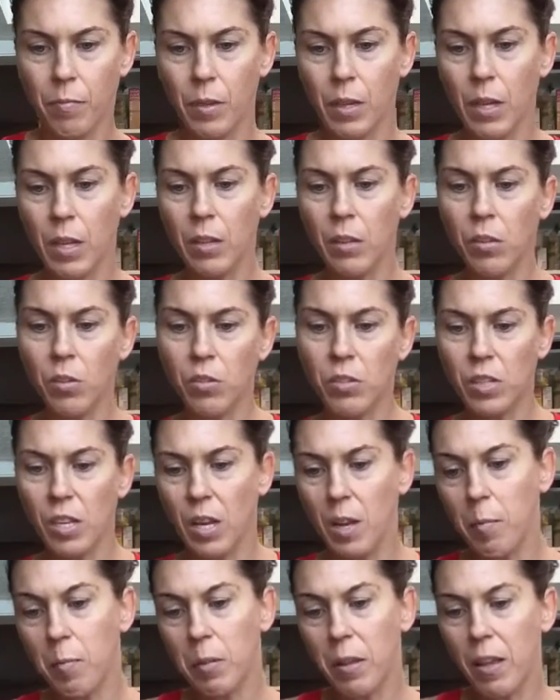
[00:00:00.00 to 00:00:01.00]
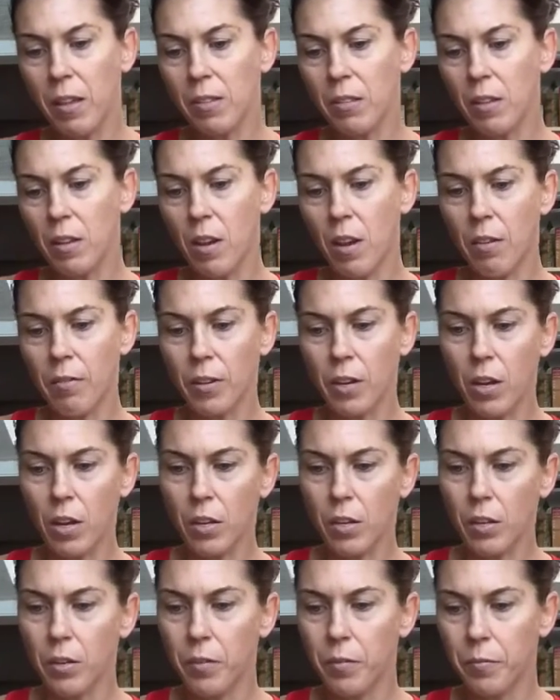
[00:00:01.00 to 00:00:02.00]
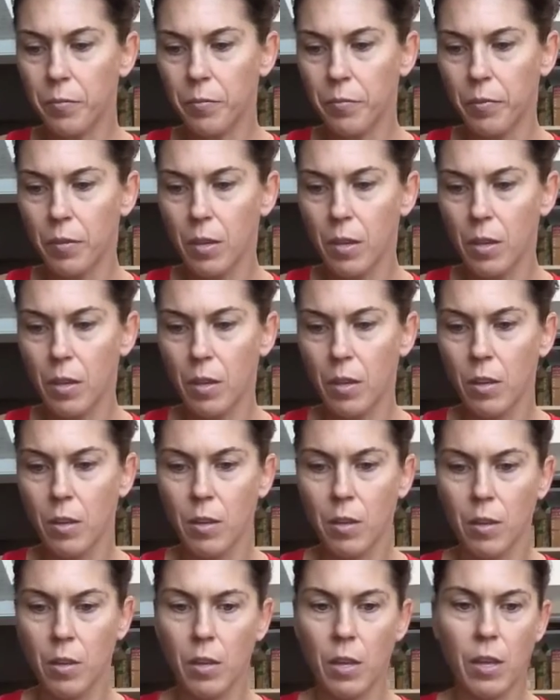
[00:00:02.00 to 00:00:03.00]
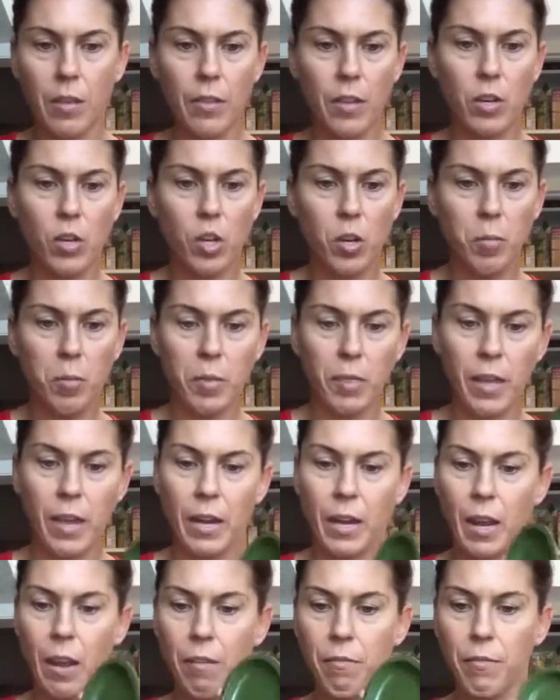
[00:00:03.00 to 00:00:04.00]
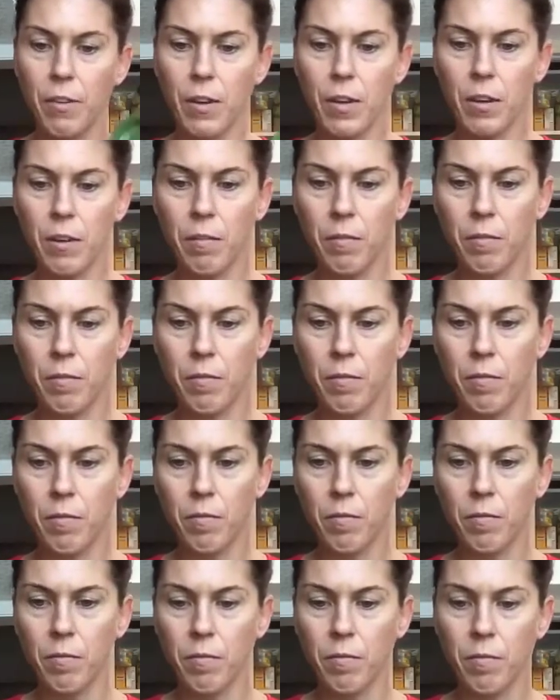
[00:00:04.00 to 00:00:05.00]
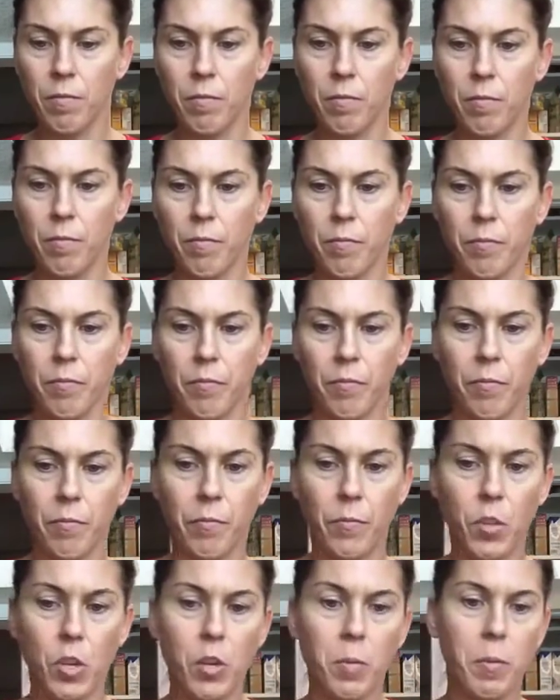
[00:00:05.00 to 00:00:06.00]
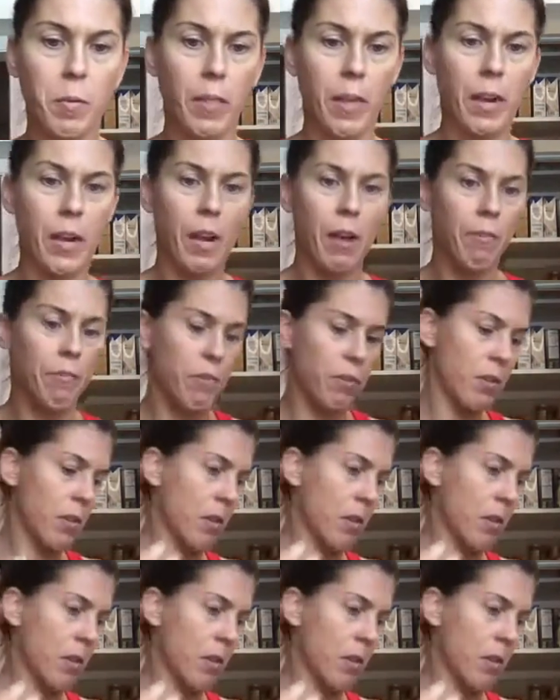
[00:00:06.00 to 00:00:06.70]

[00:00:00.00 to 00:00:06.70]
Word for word: It looks like a plastic avocado, and then you could put that half in it. You could put that half in the